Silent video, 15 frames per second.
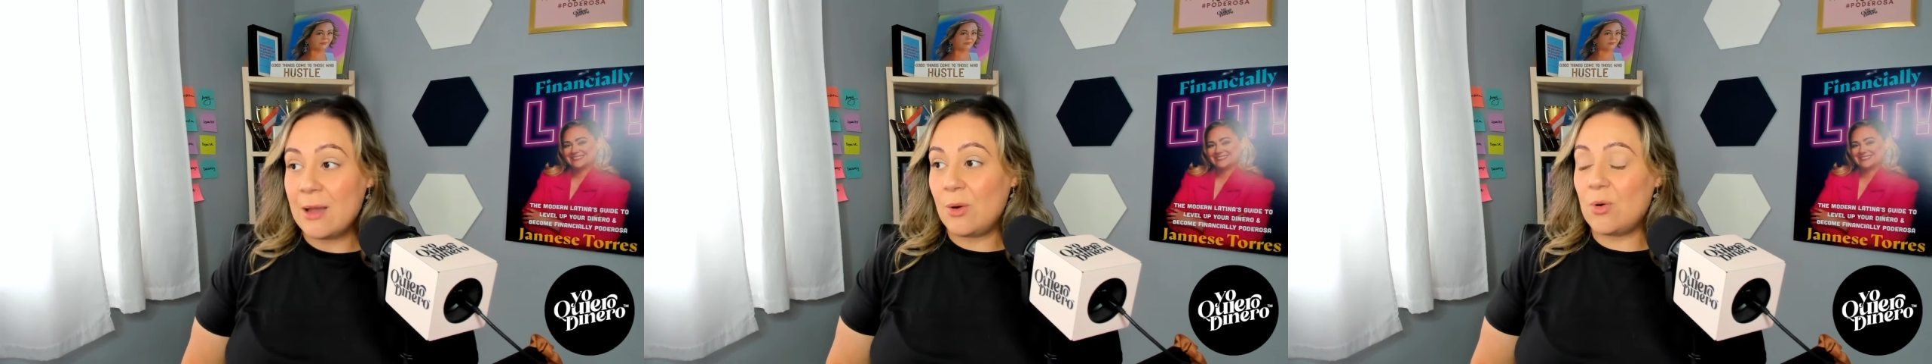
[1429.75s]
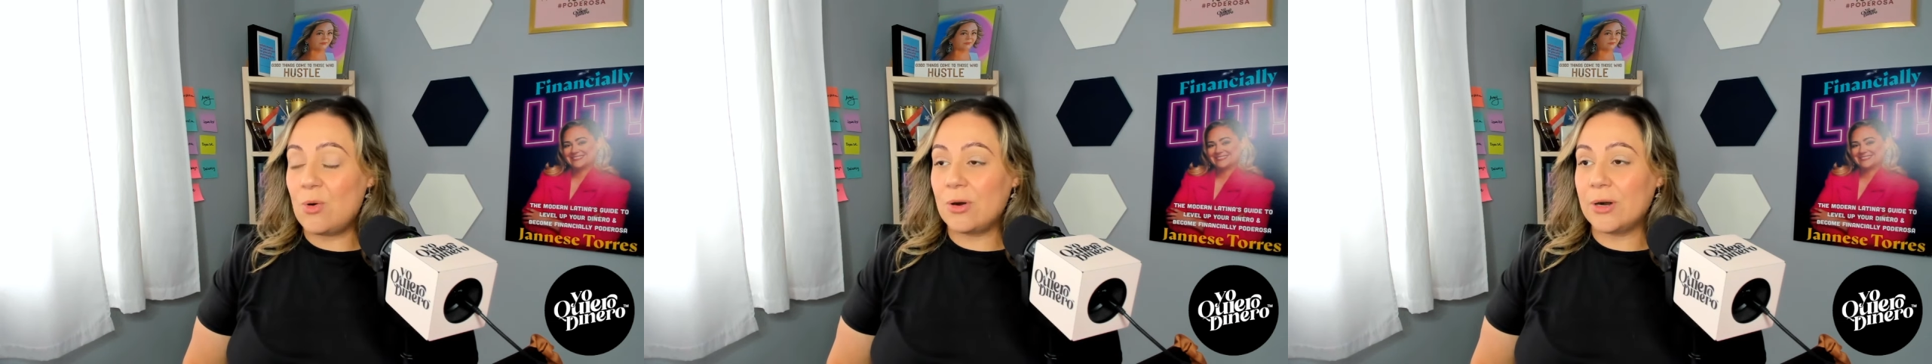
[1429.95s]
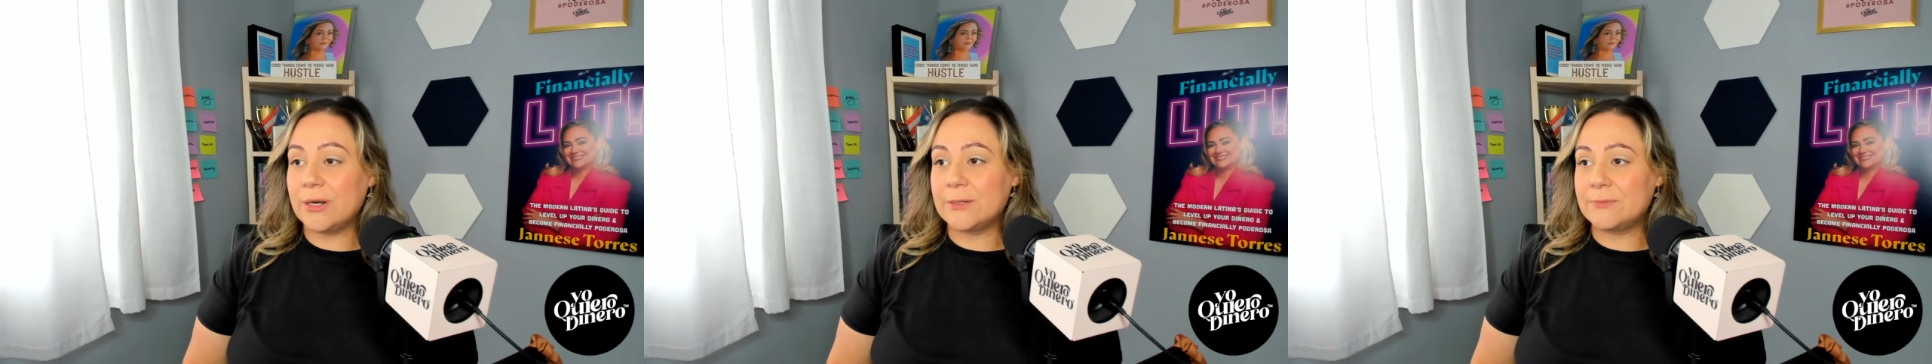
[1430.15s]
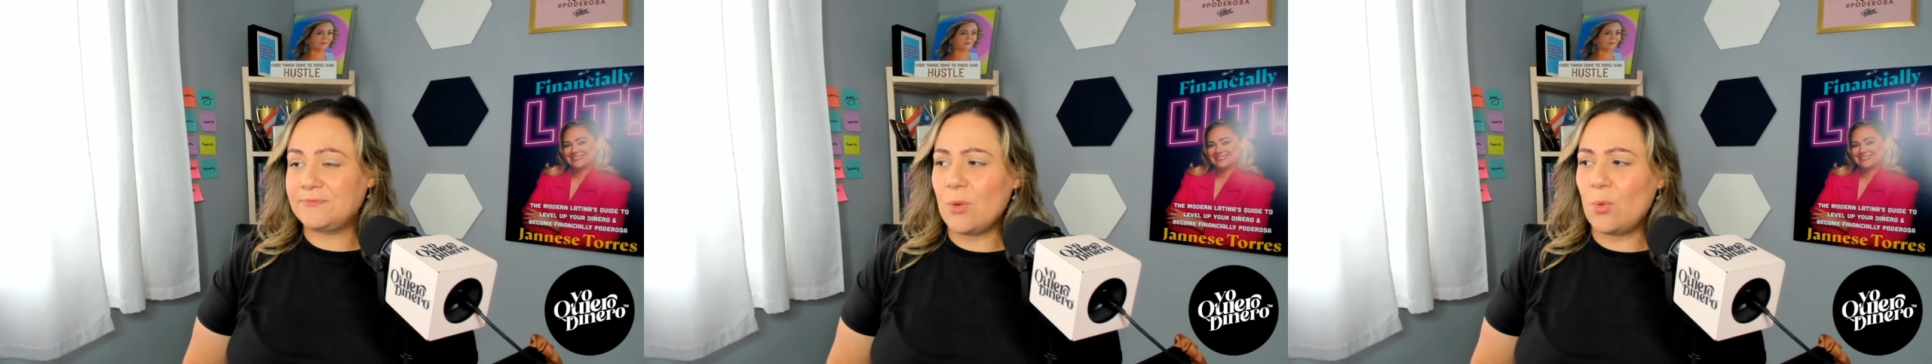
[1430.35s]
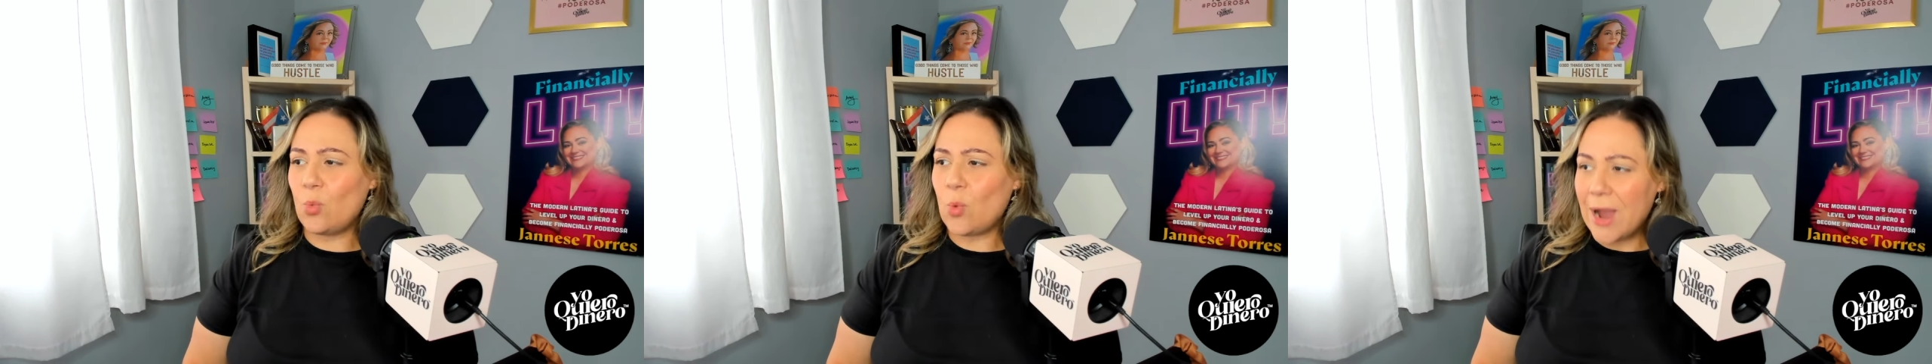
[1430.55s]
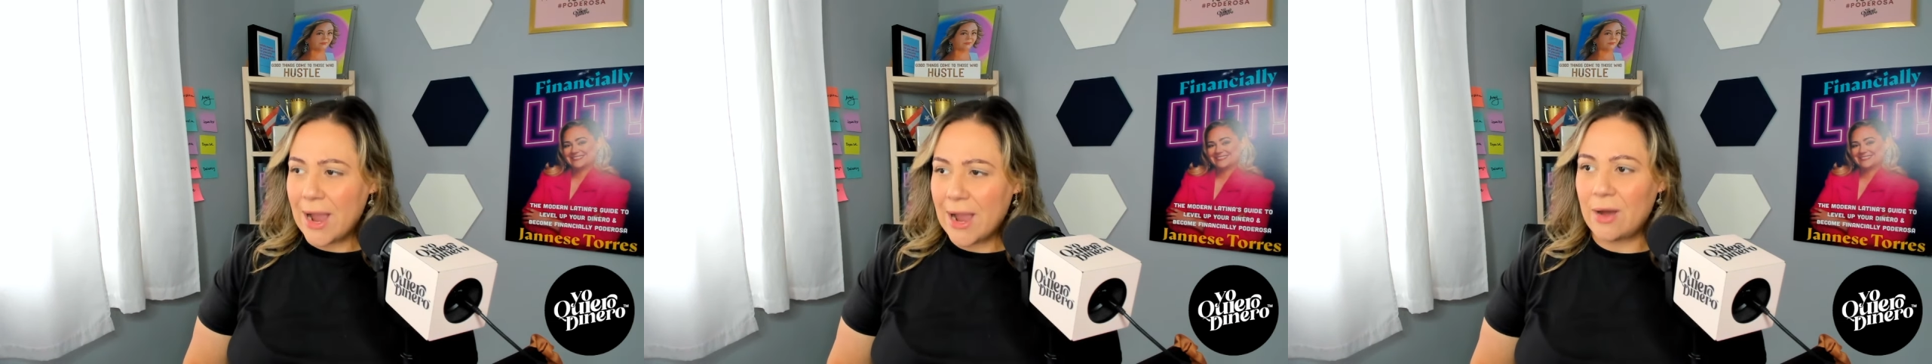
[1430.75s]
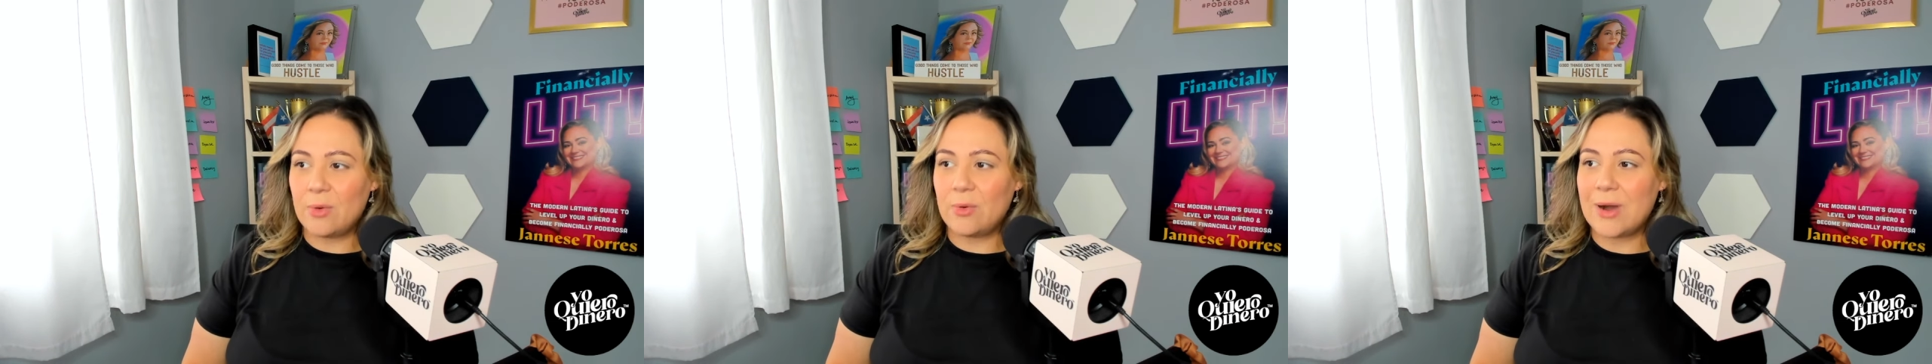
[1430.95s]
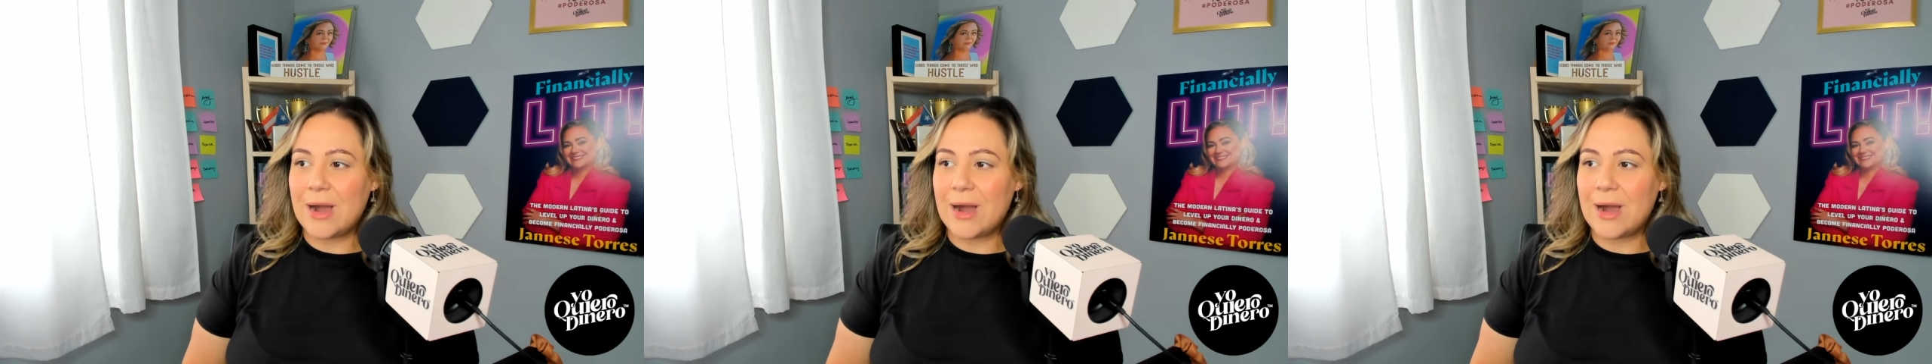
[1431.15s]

Or, wow,